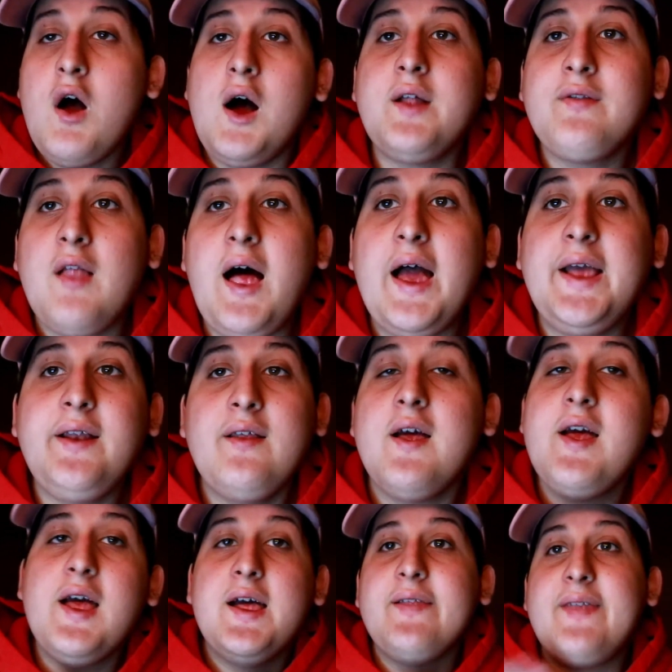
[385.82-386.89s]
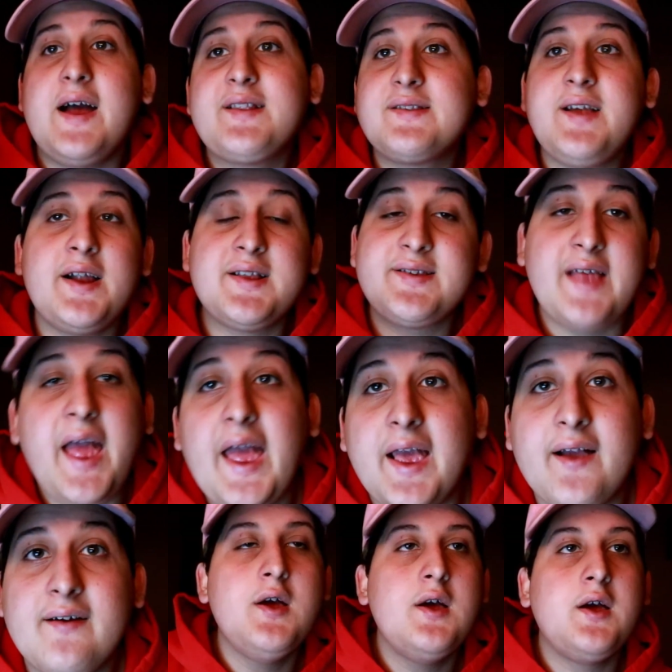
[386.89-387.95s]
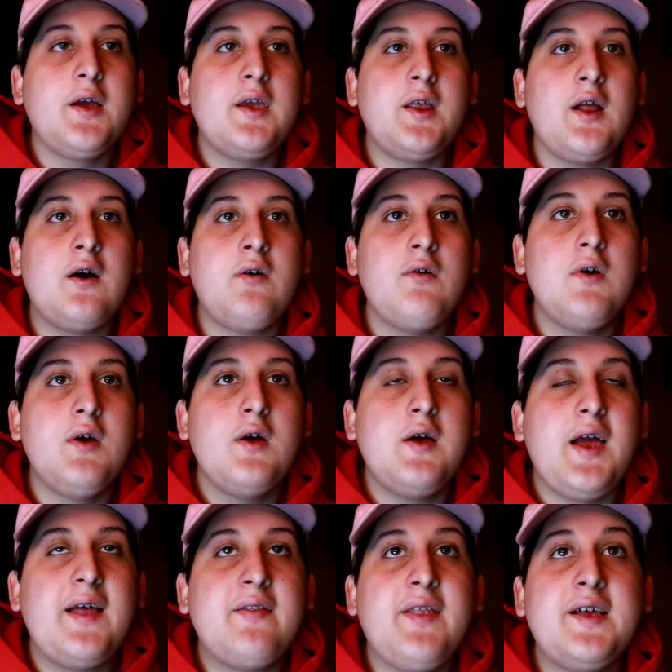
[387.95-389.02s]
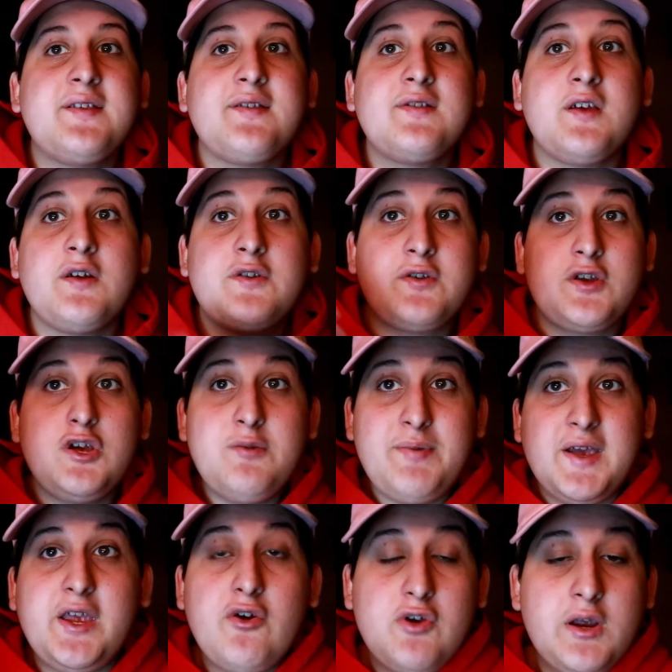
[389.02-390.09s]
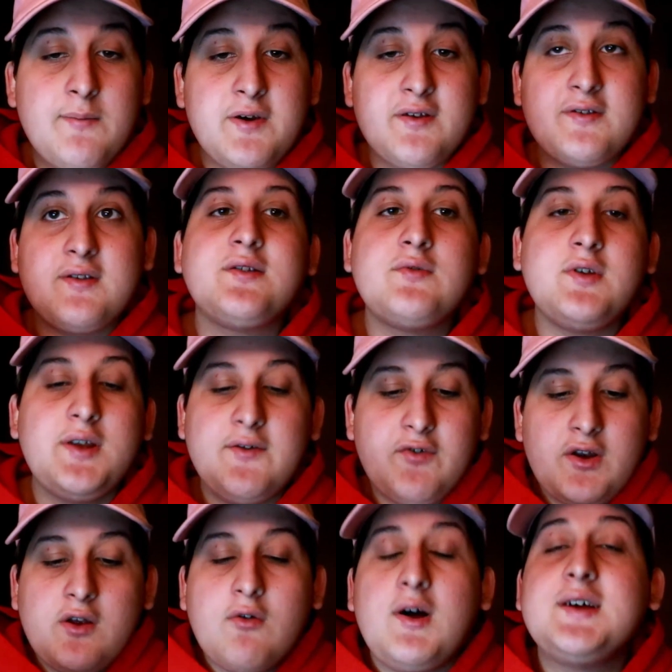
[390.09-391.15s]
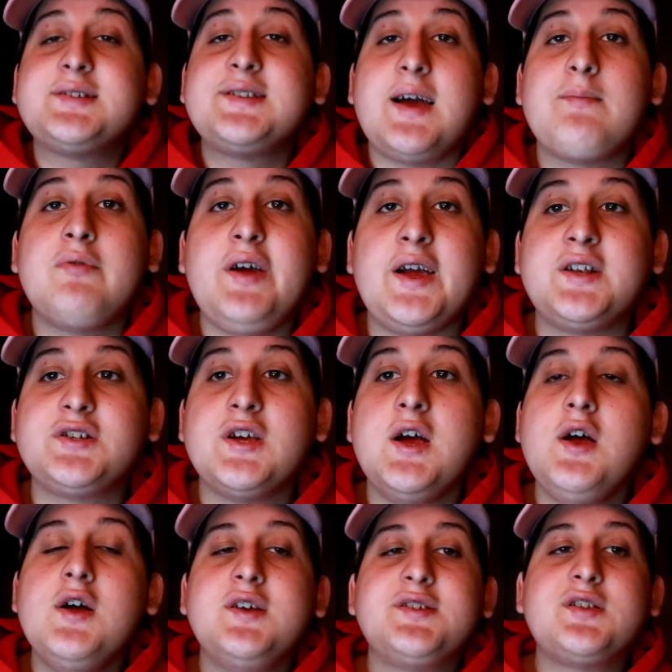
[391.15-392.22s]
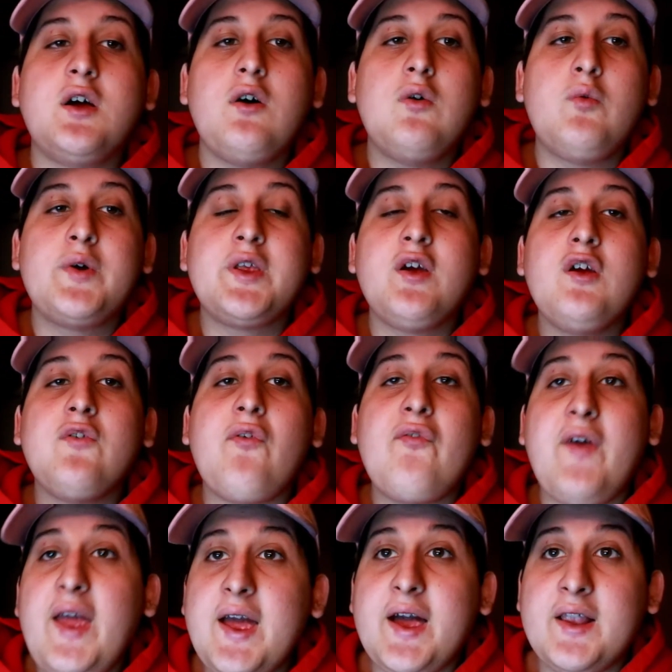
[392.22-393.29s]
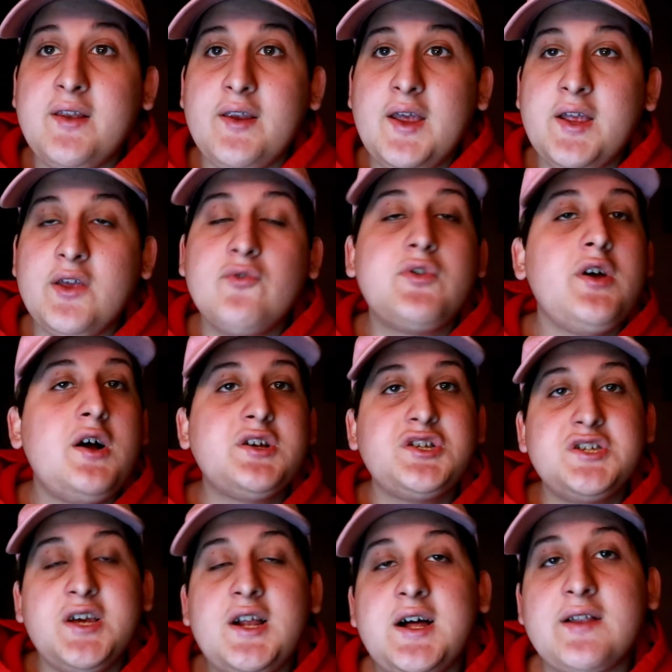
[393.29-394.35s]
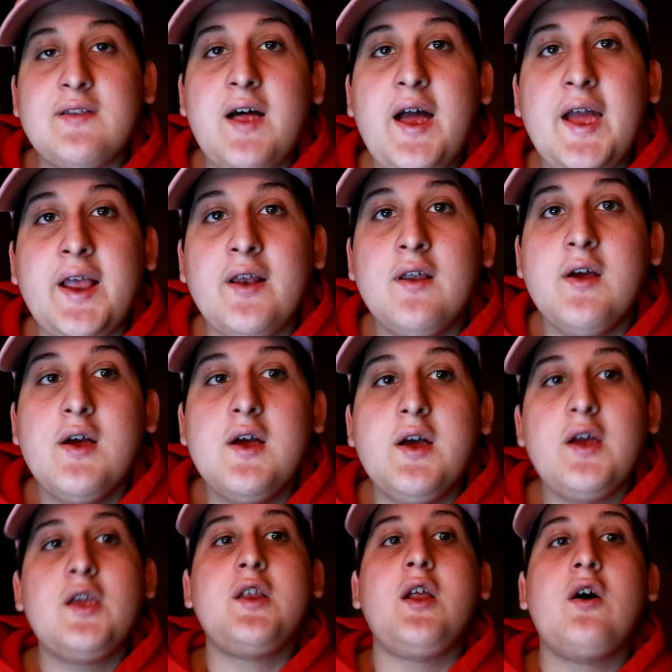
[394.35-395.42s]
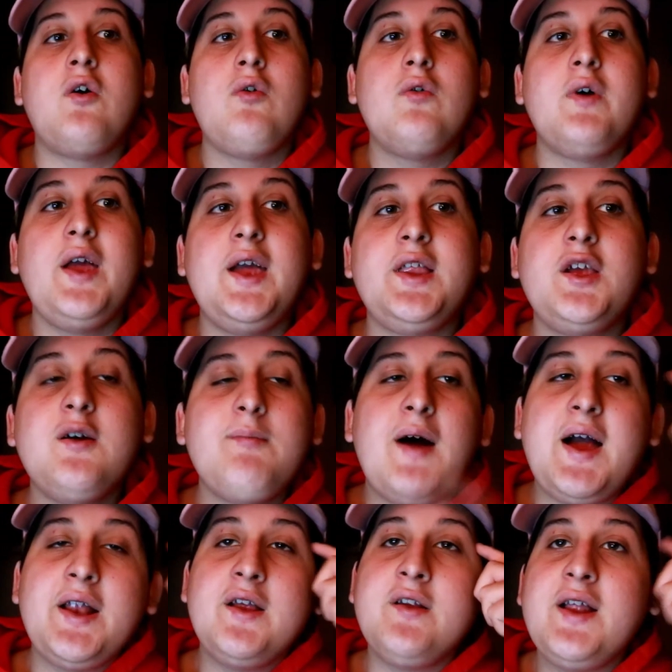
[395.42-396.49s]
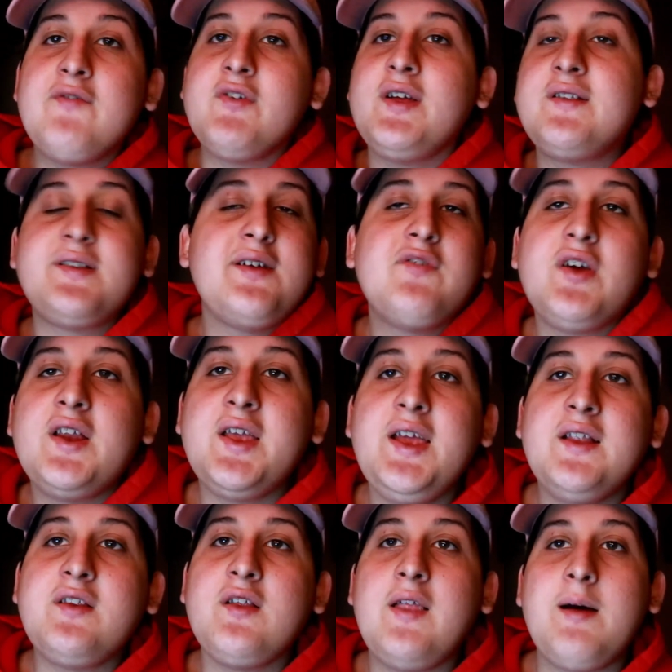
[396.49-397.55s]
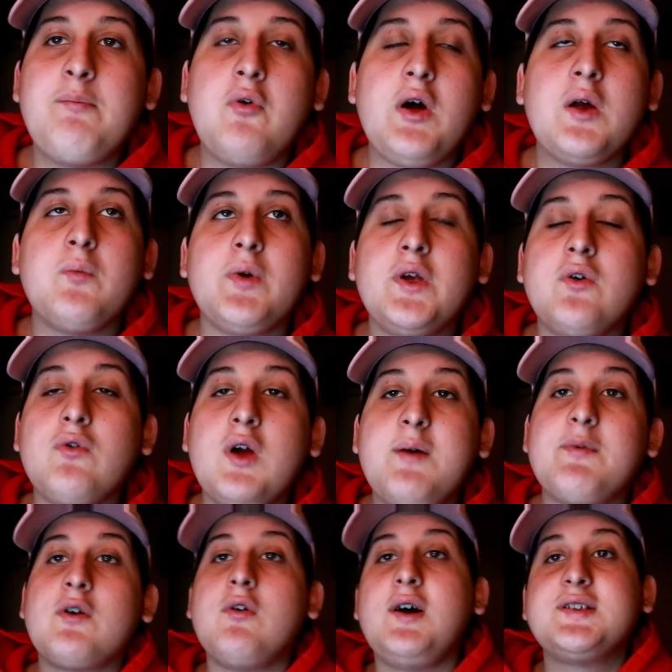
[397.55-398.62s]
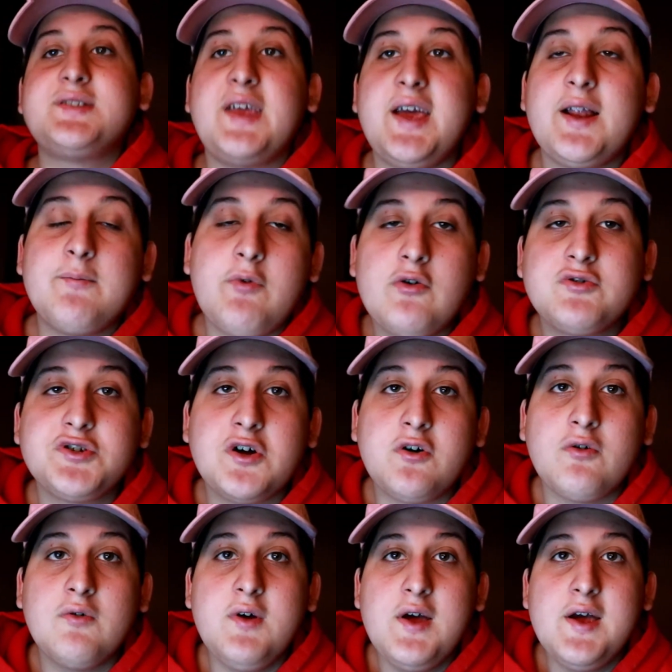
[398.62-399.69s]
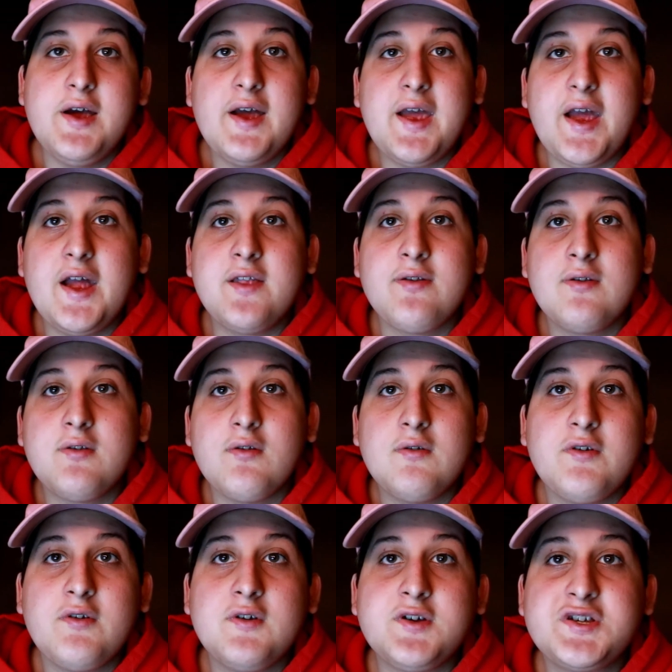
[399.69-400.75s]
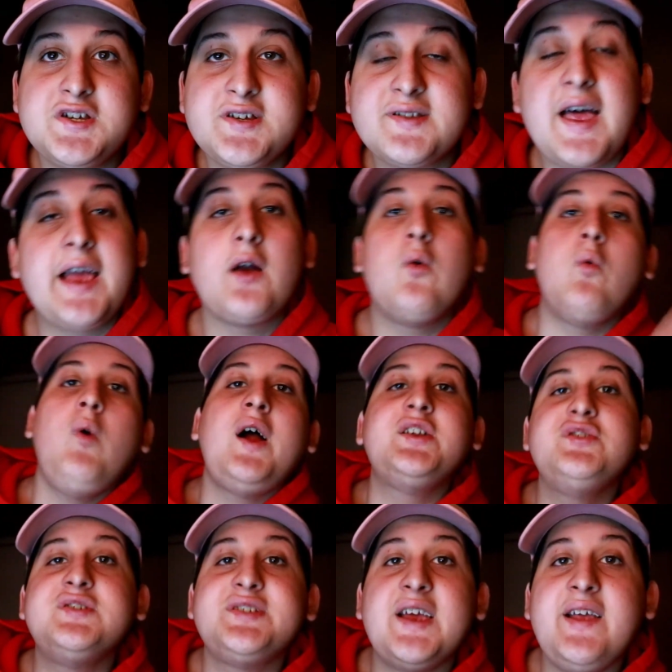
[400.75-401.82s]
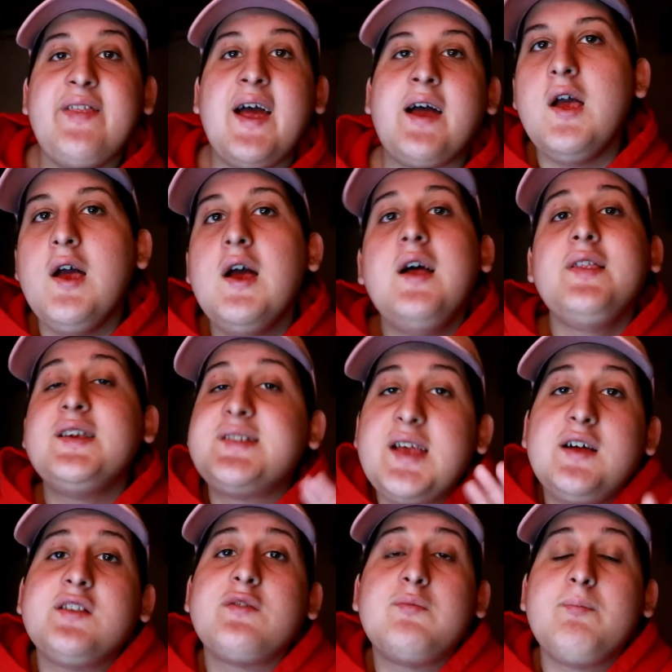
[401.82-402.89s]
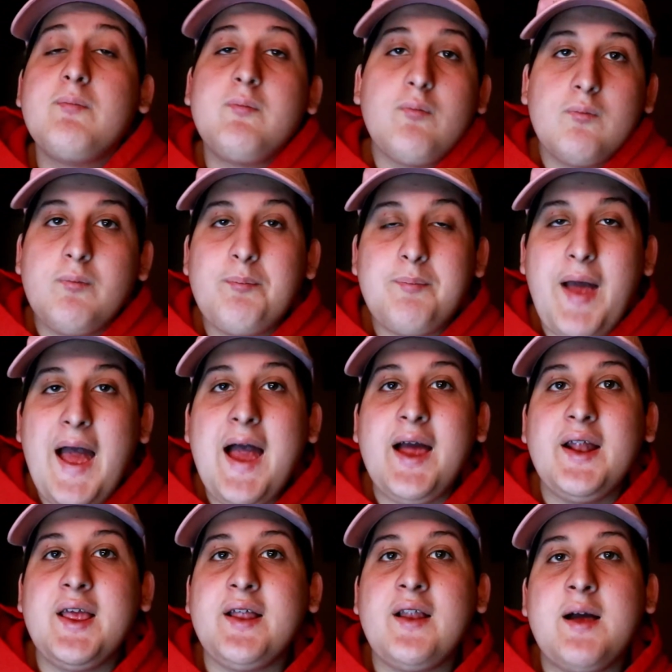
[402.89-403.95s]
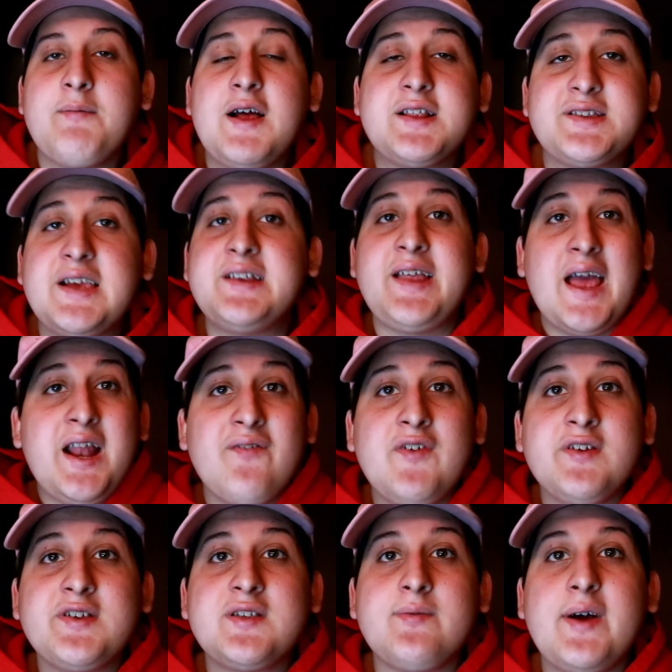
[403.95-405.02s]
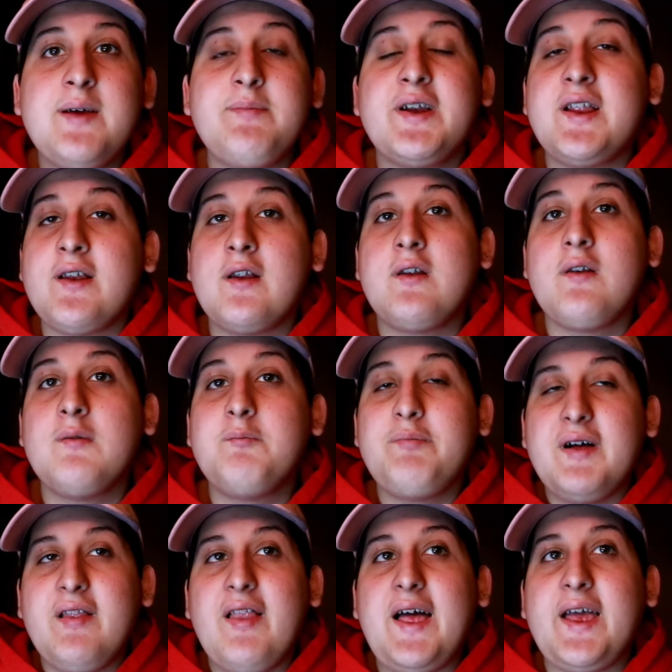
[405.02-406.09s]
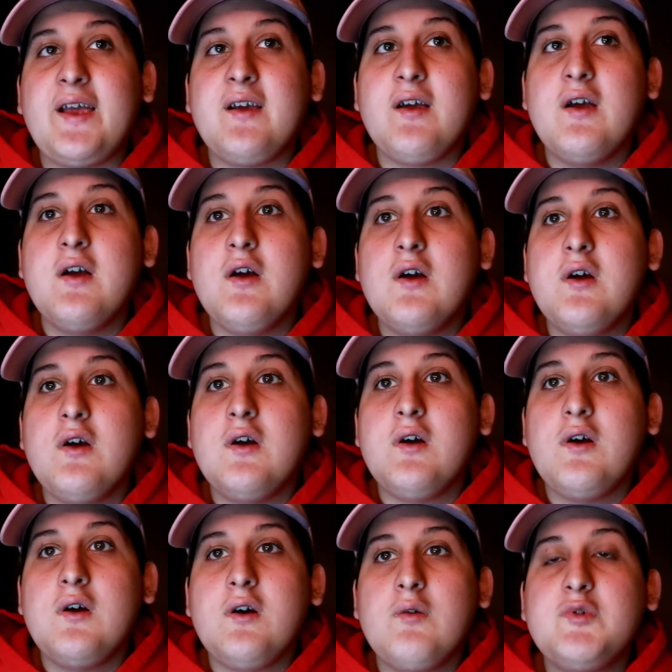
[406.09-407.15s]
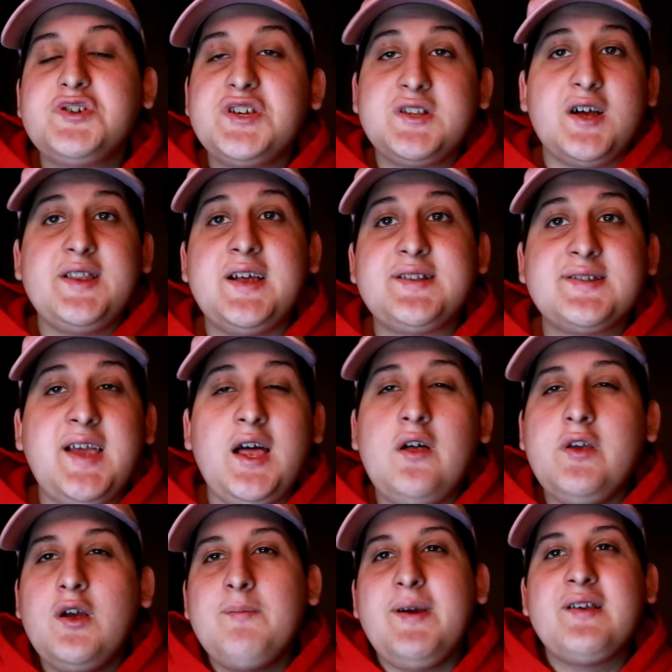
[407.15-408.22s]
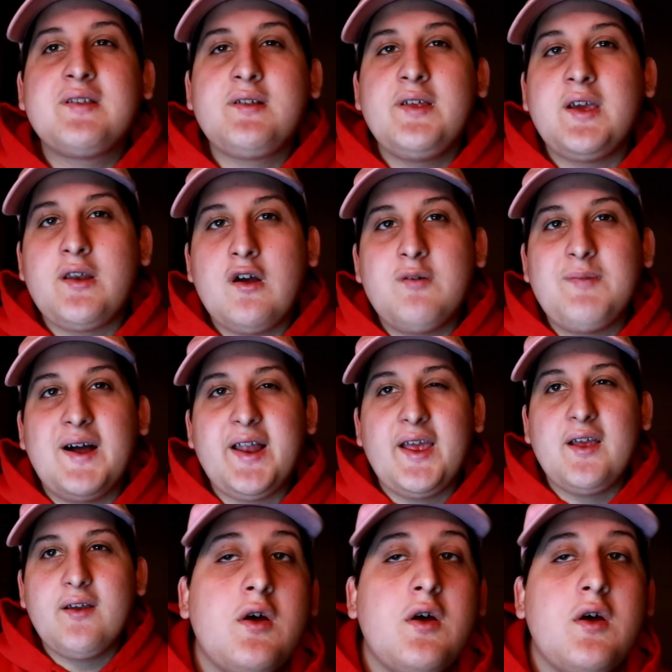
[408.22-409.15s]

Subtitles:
Online, that's not a saying, you know. Unless they're two big YouTubers, they're never gonna cross that bridge. So when you're a fan and you talk shit online, you know, in your mind, it's never gonna get to that point where you come across Tana Mojo and she's like, why'd you say that? This sounds bad, and I'm not saying Tana feels this way, but like, when she's on that scale, you're basically a nobody.